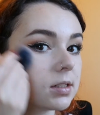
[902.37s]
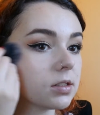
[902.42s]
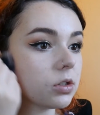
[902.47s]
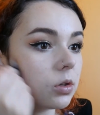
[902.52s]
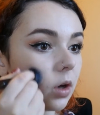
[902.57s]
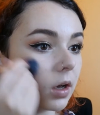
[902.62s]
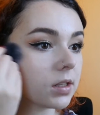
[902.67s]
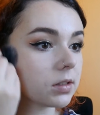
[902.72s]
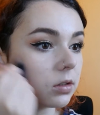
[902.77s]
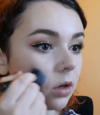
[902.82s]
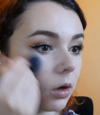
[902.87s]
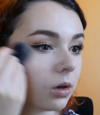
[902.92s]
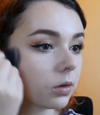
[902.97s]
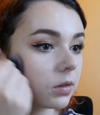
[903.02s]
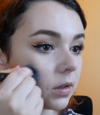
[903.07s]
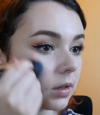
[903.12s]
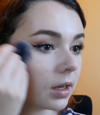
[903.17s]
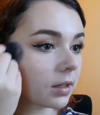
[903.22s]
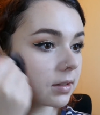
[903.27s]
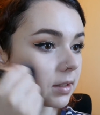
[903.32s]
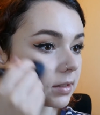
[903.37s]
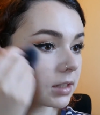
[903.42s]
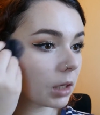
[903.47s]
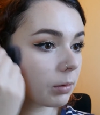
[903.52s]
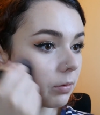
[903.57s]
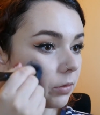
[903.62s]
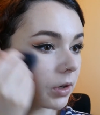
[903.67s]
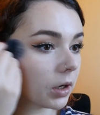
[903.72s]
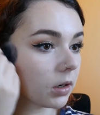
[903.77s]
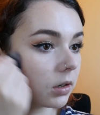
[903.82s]
as you guys know, so like this
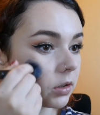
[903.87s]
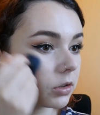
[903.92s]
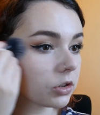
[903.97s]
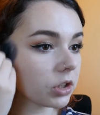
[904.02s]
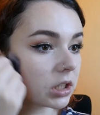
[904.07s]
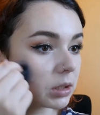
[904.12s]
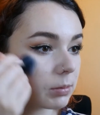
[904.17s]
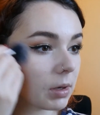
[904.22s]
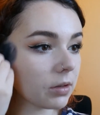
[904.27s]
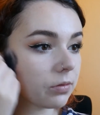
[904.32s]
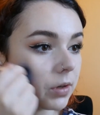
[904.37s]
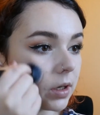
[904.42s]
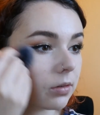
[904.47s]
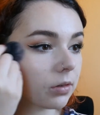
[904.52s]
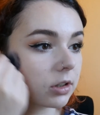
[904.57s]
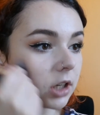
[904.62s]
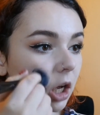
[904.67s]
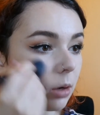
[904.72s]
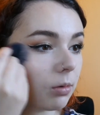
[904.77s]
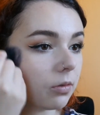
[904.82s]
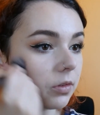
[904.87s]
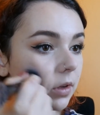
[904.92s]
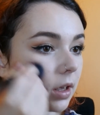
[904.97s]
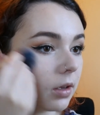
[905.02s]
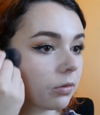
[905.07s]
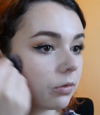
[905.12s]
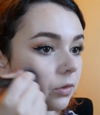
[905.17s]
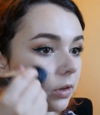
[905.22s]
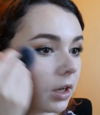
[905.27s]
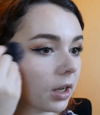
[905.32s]
time of year is just my favourite time of
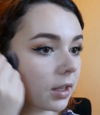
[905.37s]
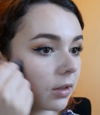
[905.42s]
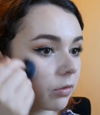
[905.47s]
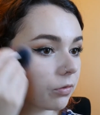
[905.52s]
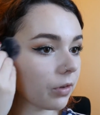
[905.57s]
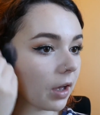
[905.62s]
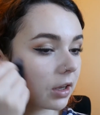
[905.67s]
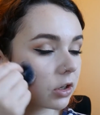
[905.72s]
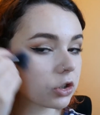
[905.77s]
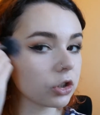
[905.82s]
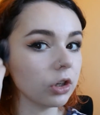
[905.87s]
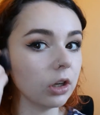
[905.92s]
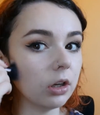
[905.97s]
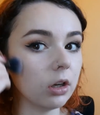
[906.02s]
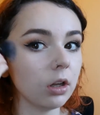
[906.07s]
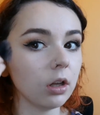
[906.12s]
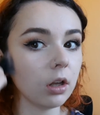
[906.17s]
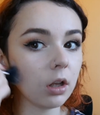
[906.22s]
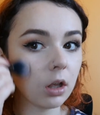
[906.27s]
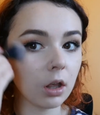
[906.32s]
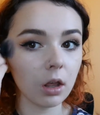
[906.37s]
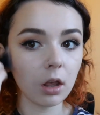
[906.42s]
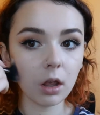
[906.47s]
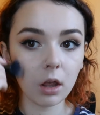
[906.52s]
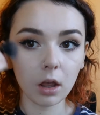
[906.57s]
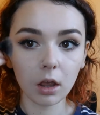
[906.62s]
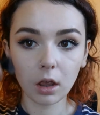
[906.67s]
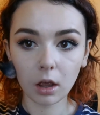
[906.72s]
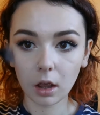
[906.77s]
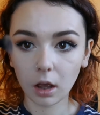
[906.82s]
year for like fashion.
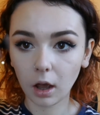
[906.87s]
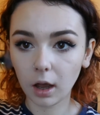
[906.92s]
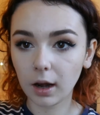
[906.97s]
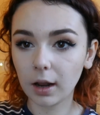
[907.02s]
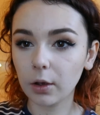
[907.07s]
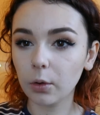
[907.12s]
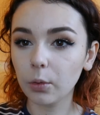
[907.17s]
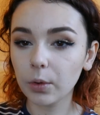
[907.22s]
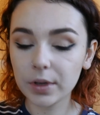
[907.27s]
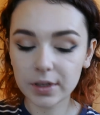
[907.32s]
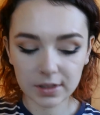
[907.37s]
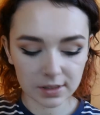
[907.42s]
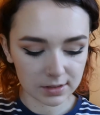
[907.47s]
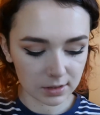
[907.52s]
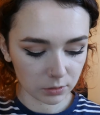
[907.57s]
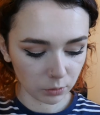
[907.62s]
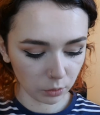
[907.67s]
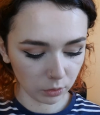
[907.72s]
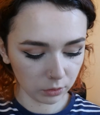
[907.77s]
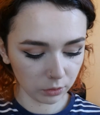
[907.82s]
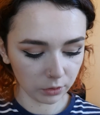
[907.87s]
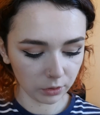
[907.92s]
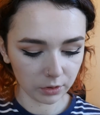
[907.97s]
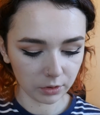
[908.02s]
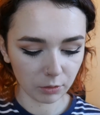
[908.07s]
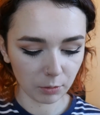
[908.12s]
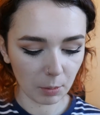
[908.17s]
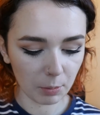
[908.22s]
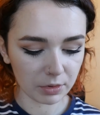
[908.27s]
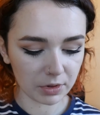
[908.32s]
And I always will
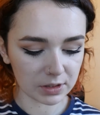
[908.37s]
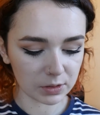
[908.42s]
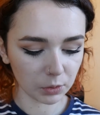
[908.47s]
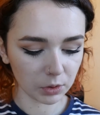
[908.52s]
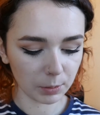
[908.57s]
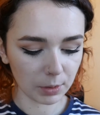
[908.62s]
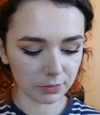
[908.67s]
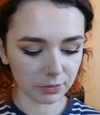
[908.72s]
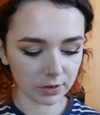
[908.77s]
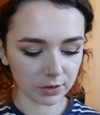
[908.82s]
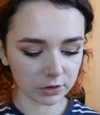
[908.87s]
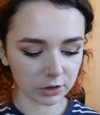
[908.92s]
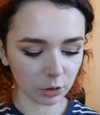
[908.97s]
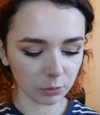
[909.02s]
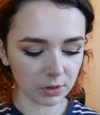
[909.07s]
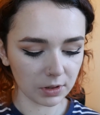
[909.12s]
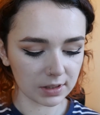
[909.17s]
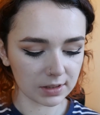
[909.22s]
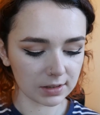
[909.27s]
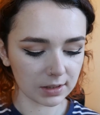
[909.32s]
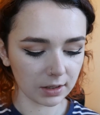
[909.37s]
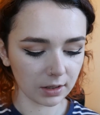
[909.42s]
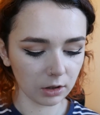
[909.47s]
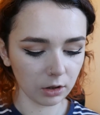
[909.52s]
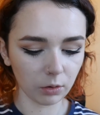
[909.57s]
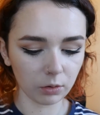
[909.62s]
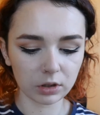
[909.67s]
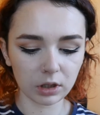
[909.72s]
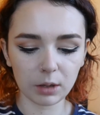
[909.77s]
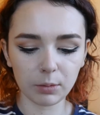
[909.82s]
remember this, one of my friends told me this like a
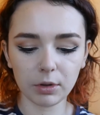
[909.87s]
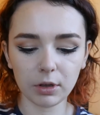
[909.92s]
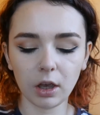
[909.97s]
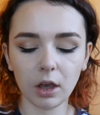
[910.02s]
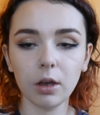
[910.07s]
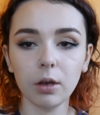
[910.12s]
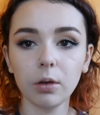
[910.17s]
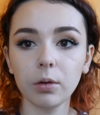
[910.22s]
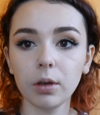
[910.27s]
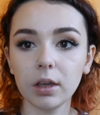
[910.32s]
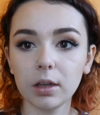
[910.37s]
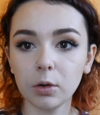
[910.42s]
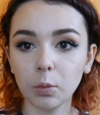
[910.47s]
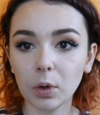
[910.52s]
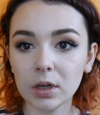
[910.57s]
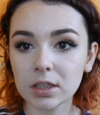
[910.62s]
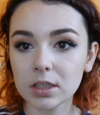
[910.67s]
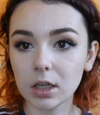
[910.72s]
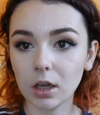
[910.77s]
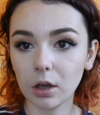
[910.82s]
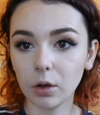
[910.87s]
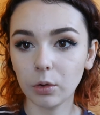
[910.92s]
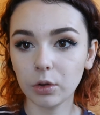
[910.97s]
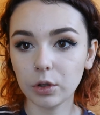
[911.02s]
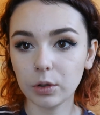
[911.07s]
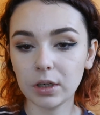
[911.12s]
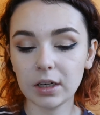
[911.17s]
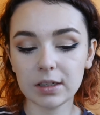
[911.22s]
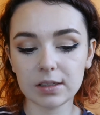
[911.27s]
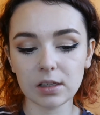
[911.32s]
long time ago, in winter all
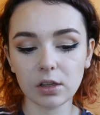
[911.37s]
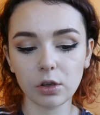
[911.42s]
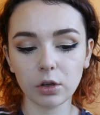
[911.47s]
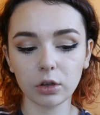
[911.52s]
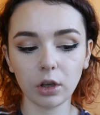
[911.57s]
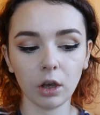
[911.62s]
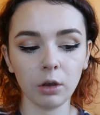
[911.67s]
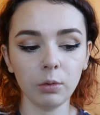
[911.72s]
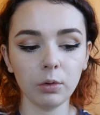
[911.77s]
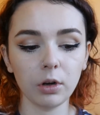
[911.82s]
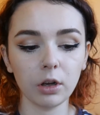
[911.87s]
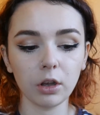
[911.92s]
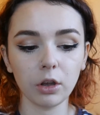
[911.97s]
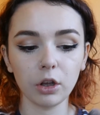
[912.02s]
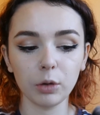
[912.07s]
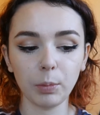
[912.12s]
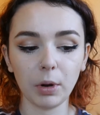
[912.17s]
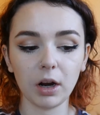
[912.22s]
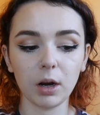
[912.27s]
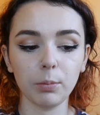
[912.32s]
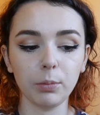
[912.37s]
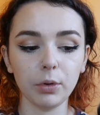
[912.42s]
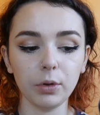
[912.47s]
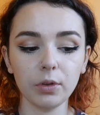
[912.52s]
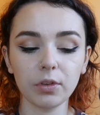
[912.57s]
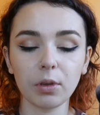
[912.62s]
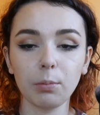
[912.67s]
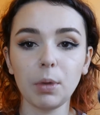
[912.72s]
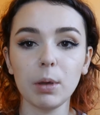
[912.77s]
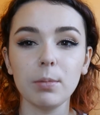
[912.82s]
you need is a good coat and a good pair of
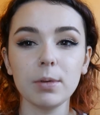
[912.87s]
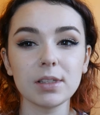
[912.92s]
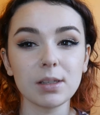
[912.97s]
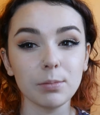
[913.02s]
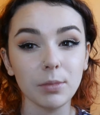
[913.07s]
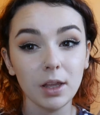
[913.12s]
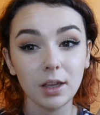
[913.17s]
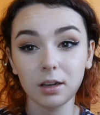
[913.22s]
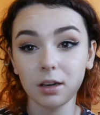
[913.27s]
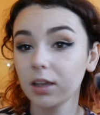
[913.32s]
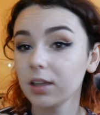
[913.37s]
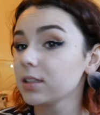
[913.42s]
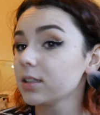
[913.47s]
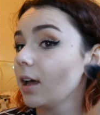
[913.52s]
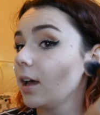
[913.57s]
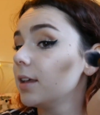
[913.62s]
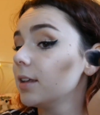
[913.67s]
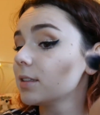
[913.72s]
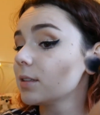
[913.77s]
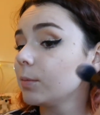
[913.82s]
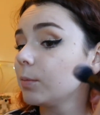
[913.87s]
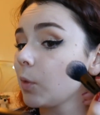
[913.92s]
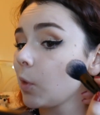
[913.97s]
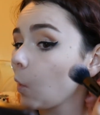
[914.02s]
boots and maybe some like nice tights.